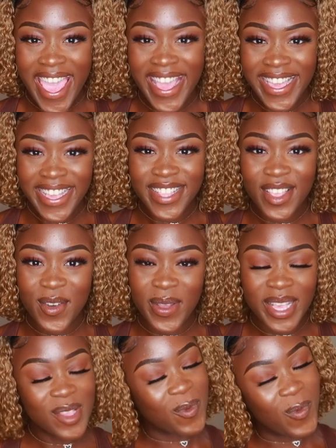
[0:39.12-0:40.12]
Hey kings and
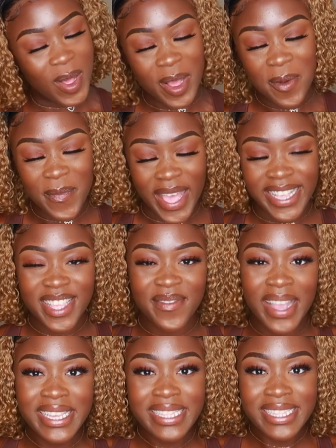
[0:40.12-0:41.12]
queens, welcome back to
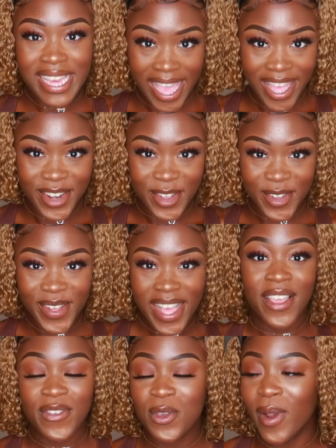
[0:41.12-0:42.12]
my channel.
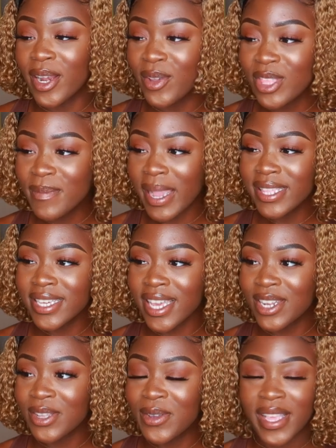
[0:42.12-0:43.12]
If you are new to my
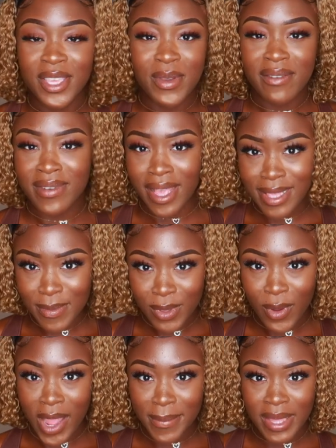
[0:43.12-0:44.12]
channel and you have not
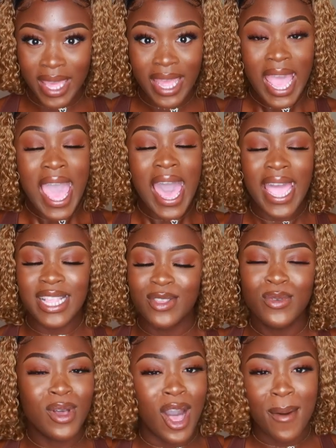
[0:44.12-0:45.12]
subscribed yet, I
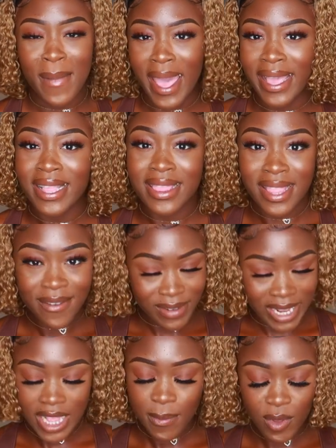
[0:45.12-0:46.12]
do call my
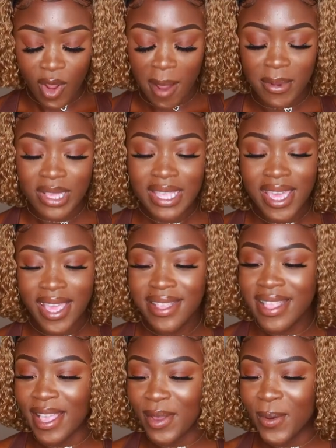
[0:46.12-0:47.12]
lovely subscribers
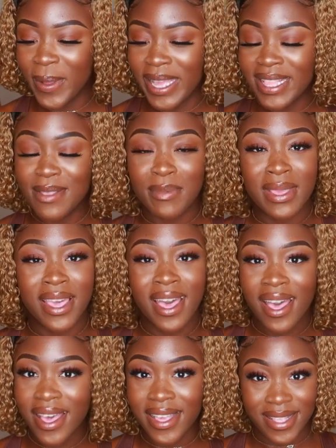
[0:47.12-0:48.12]
kings and queens
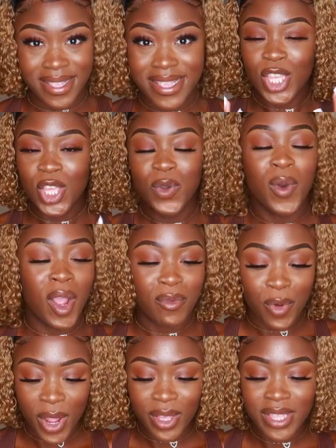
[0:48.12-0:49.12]
because you are
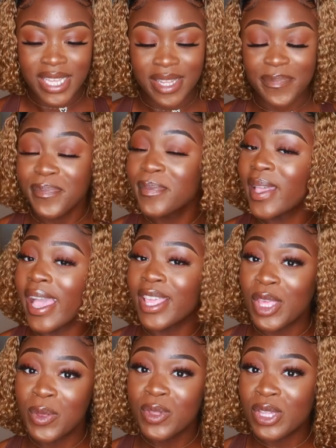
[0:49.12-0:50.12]
royalty
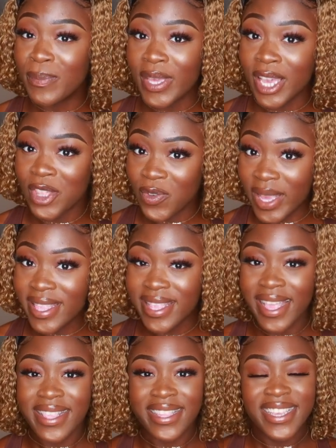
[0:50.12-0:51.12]
and you should be addressed
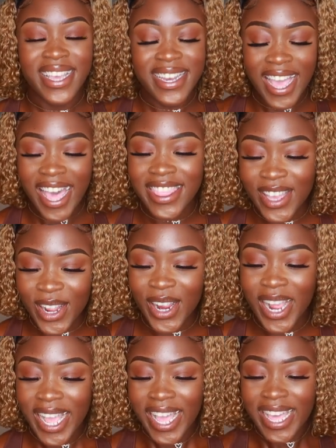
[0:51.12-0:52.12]
as none other
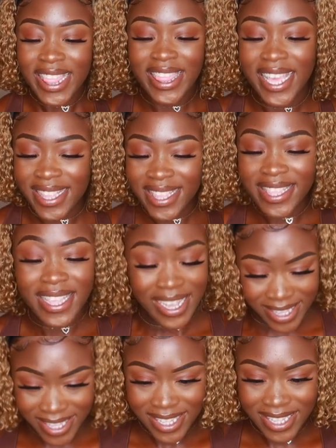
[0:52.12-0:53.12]
than
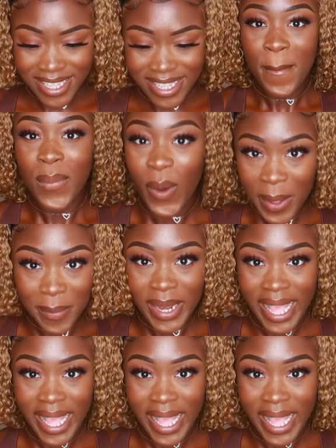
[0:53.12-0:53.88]
such. Point